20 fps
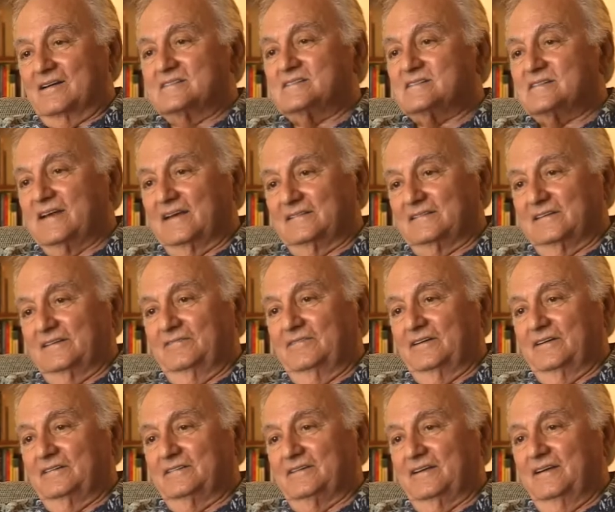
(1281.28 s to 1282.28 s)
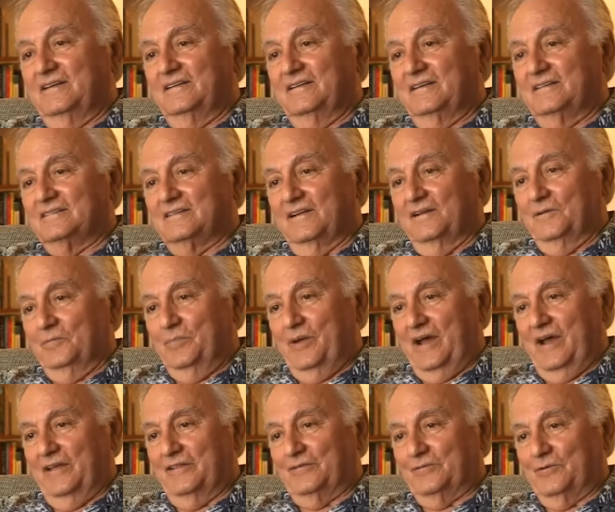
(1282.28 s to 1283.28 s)
6 of us in this little
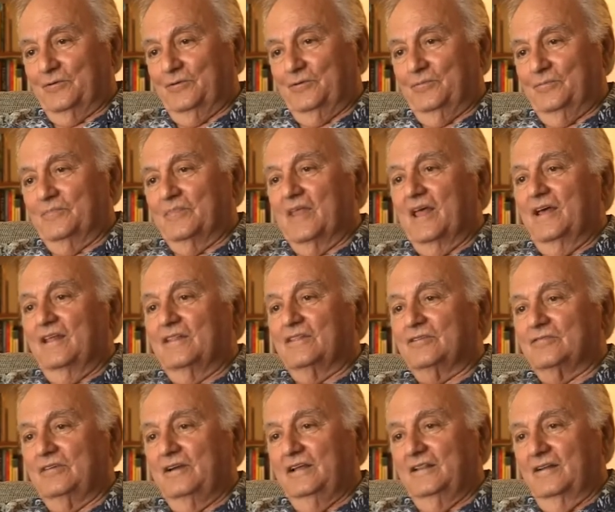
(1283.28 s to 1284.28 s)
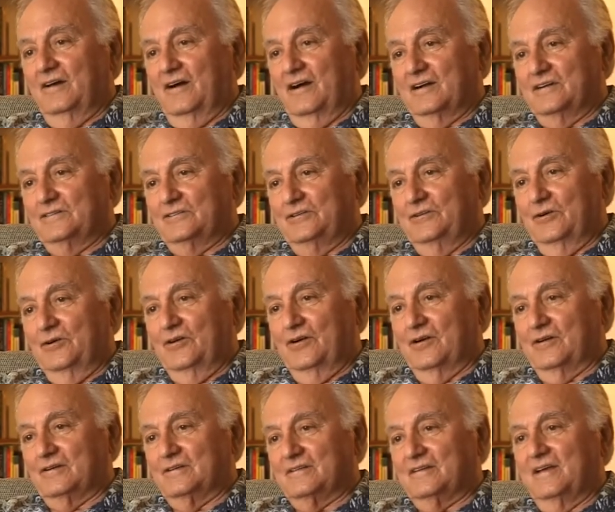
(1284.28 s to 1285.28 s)
bathroom, 3 large
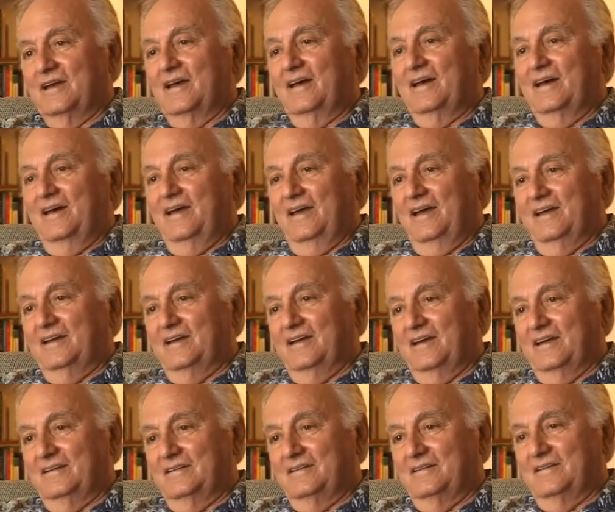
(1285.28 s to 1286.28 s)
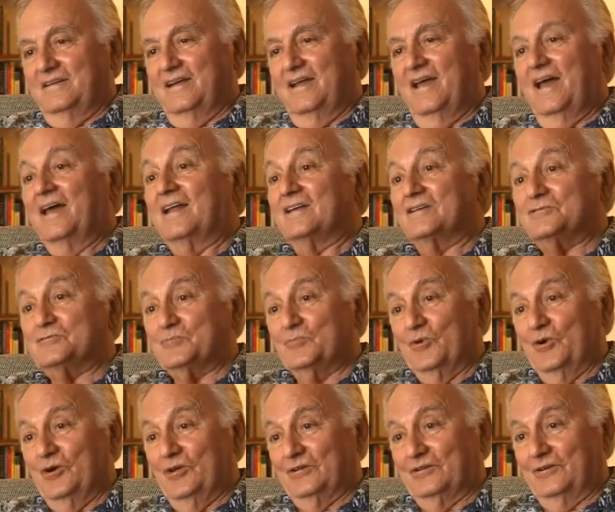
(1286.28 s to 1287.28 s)
dogs, a kitten, and a
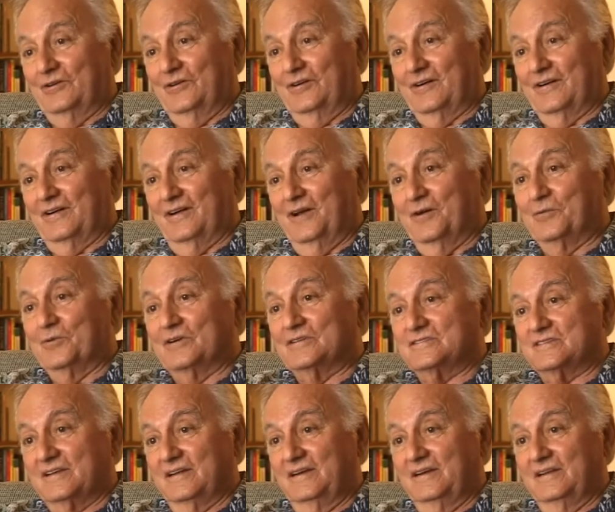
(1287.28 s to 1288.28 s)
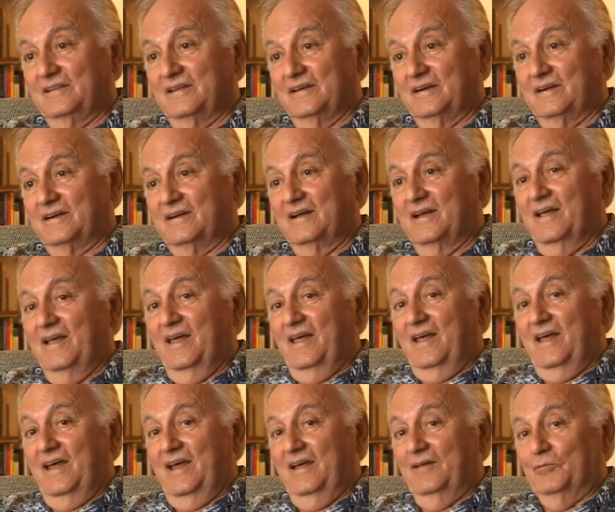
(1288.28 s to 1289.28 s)
small dog. And we're sitting there,
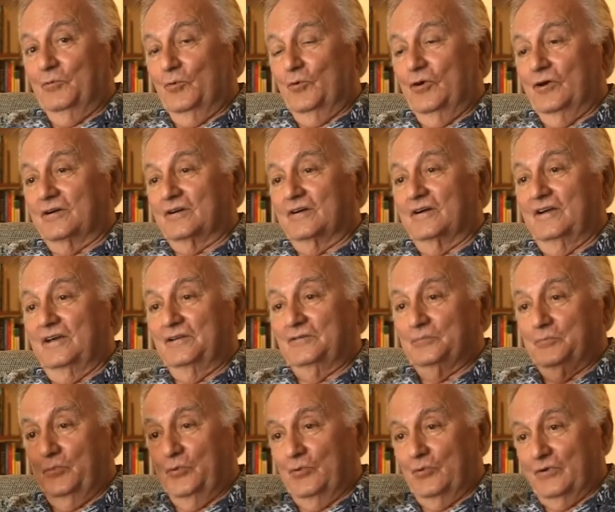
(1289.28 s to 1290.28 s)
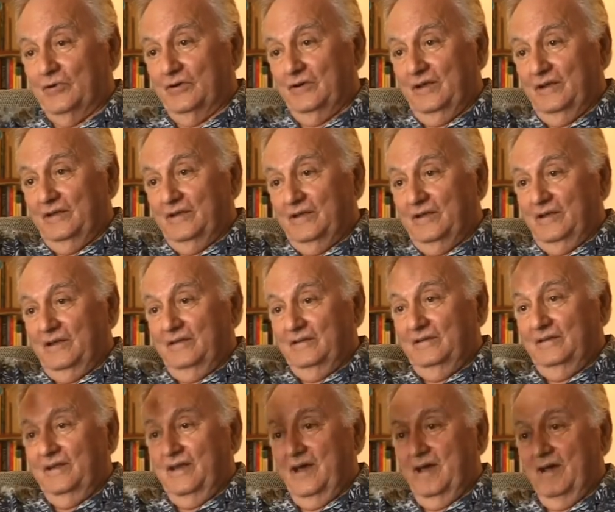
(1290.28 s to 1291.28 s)
and water is pouring
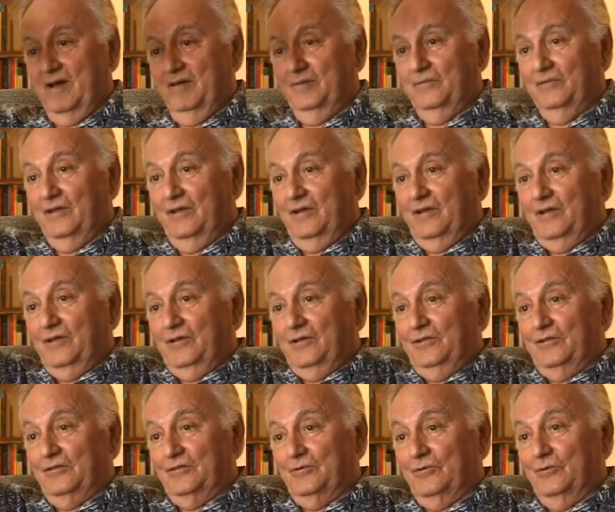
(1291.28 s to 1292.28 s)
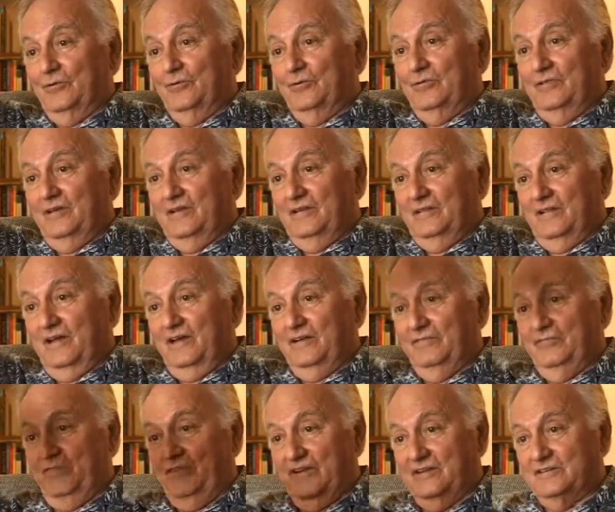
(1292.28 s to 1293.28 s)
down through the light
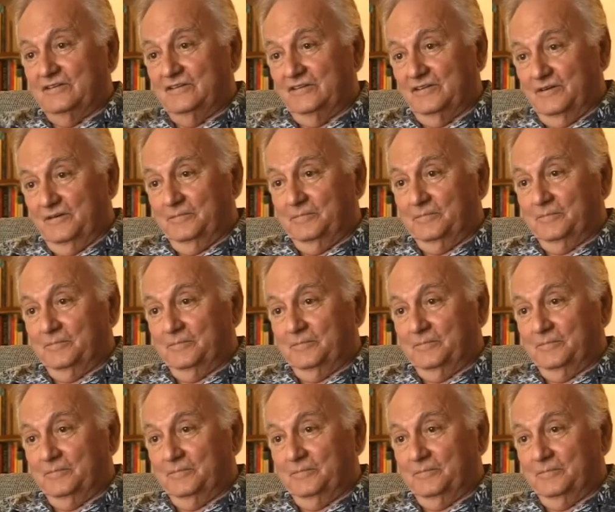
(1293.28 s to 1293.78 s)
fixture.